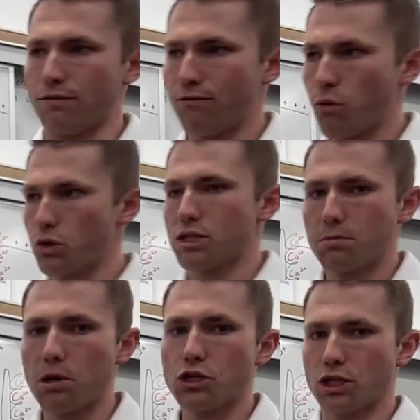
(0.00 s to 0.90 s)
force
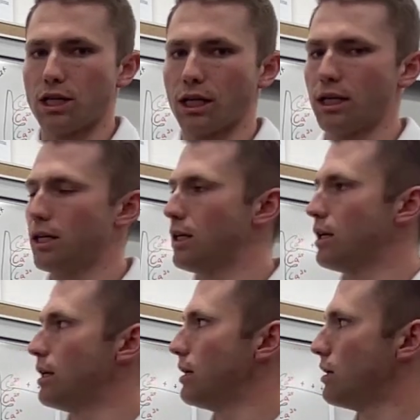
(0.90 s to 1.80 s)
pushing
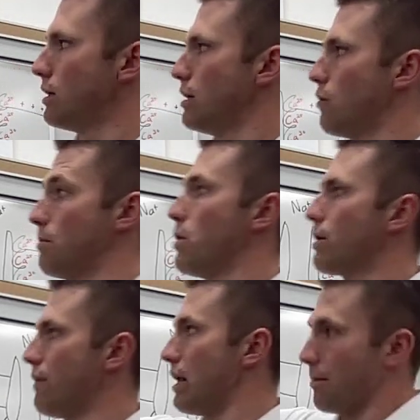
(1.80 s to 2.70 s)
or
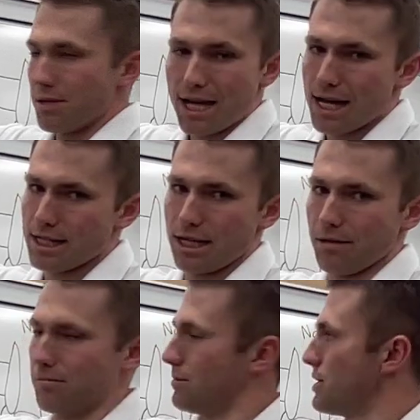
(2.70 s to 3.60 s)
motivating
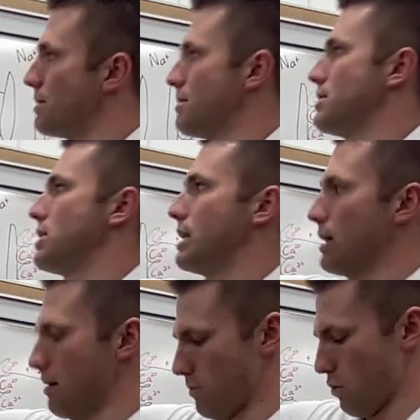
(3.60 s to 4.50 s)
potassium to get
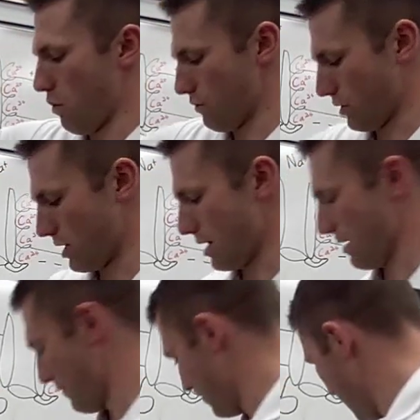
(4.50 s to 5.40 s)
them over here.
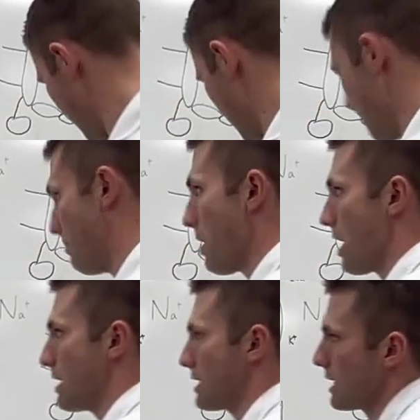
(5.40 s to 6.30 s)

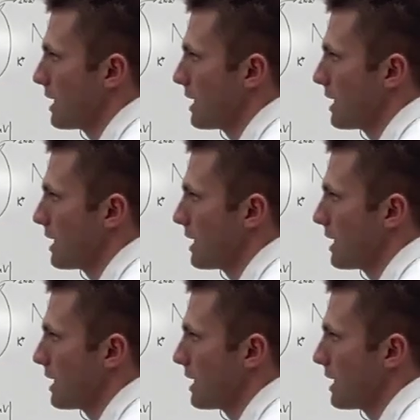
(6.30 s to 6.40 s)
But